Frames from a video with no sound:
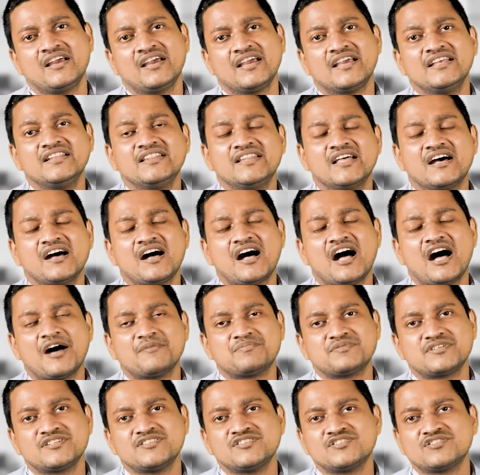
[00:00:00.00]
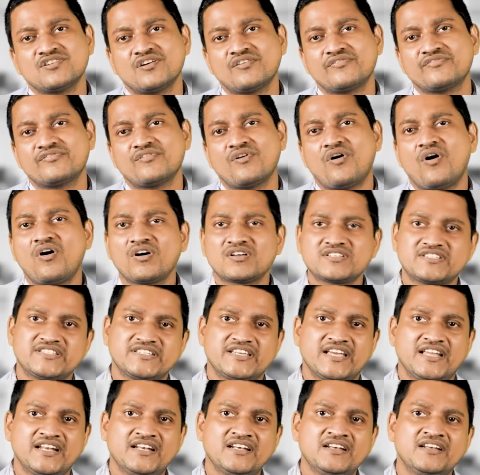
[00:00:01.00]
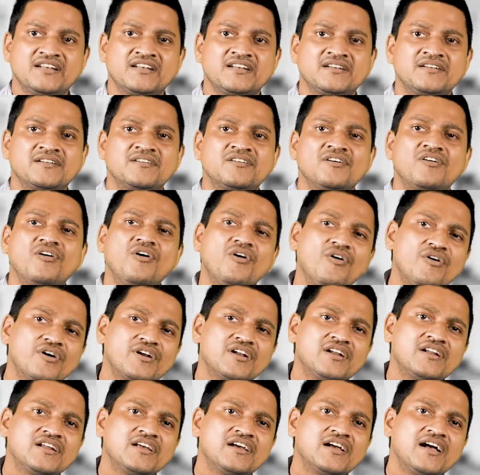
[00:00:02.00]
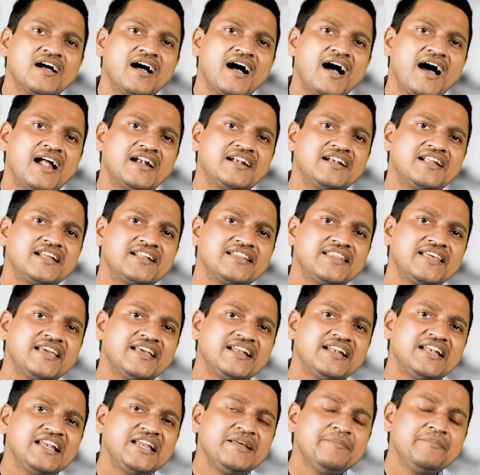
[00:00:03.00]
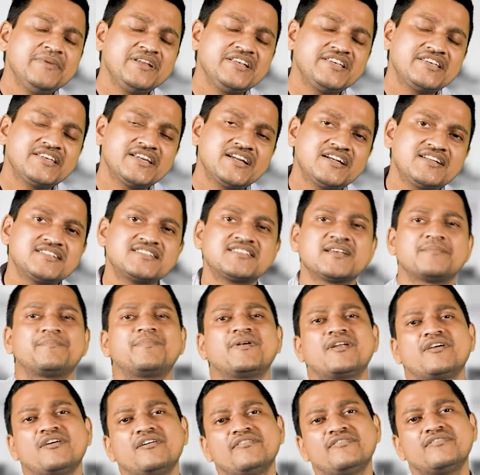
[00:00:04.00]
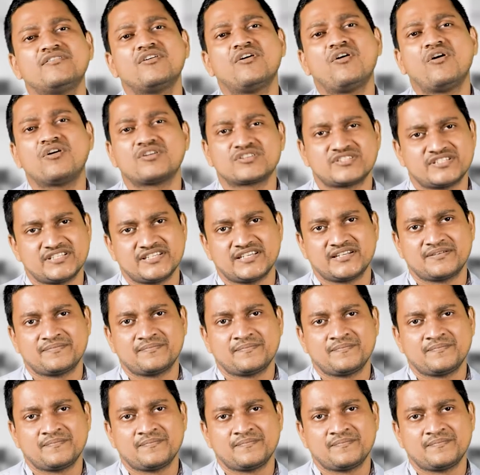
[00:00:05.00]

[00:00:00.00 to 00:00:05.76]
in the absence of oxygen or under the limited supply of oxygen.